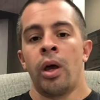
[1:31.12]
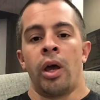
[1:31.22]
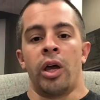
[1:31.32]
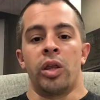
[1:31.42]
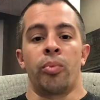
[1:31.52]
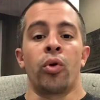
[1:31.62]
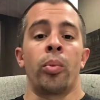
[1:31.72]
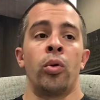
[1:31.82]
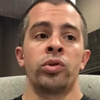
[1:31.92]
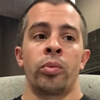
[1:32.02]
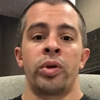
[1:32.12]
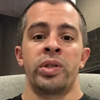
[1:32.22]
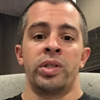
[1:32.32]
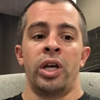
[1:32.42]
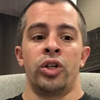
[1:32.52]
And the proposal
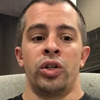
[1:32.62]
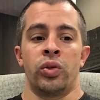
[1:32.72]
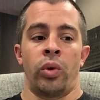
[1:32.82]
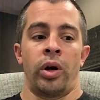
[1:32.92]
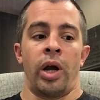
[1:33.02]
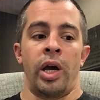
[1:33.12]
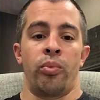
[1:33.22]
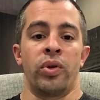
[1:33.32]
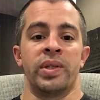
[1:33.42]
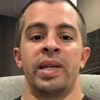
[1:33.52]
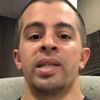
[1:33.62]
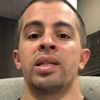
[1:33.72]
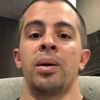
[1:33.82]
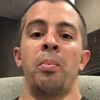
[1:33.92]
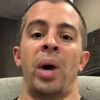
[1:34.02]
presentation is where I
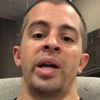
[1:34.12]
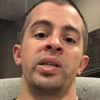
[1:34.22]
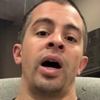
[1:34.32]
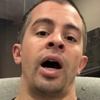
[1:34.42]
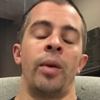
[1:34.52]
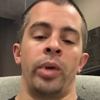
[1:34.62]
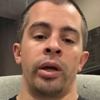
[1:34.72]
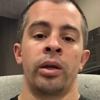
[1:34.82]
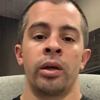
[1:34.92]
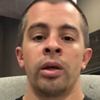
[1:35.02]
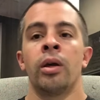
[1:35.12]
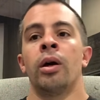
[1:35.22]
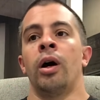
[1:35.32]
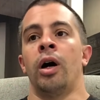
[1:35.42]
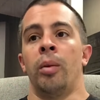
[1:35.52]
present my topic,
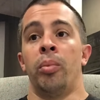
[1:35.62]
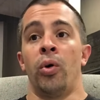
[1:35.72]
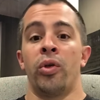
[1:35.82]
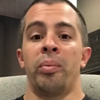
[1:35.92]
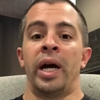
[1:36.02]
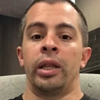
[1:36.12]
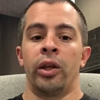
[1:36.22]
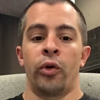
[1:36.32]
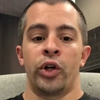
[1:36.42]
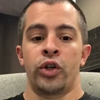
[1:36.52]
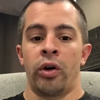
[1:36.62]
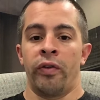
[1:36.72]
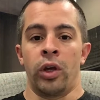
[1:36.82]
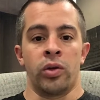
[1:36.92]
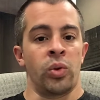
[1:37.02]
both my literature
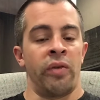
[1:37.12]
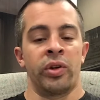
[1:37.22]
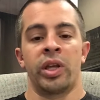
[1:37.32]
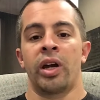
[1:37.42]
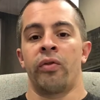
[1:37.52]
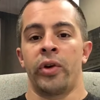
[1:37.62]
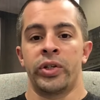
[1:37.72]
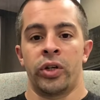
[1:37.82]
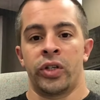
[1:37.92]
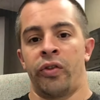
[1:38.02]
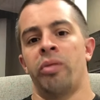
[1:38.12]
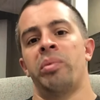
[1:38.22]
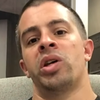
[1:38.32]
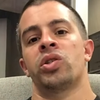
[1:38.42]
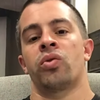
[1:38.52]
review, so everything I've researched for the
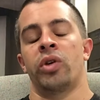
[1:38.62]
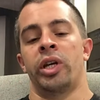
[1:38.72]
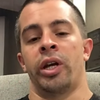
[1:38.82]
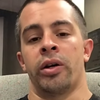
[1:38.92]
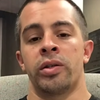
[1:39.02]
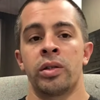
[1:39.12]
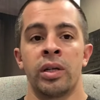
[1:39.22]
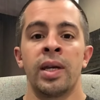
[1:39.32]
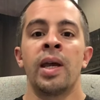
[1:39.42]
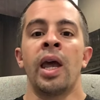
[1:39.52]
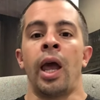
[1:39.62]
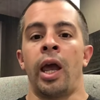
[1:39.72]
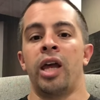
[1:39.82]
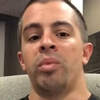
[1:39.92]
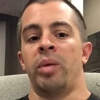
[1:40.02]
past 3 years,
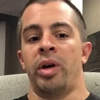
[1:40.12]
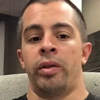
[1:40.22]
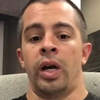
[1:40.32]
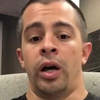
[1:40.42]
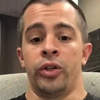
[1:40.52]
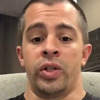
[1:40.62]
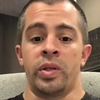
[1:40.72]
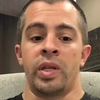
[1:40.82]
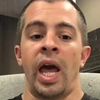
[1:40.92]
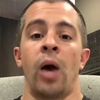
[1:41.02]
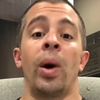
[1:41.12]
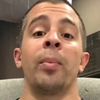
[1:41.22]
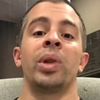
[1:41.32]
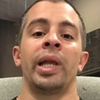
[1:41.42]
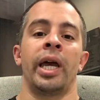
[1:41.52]
and my methodologies, how I
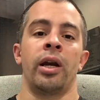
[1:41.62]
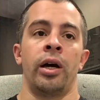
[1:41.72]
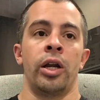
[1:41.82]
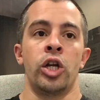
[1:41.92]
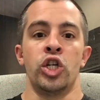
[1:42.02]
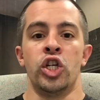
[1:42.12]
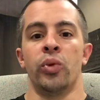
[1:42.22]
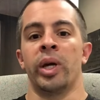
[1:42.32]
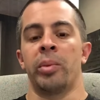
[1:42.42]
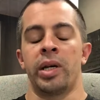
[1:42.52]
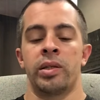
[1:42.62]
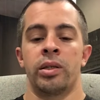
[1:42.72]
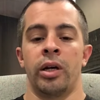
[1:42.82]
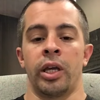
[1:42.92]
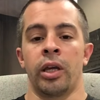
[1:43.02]
plan on doing my
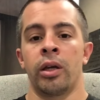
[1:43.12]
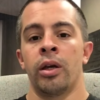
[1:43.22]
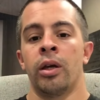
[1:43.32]
study,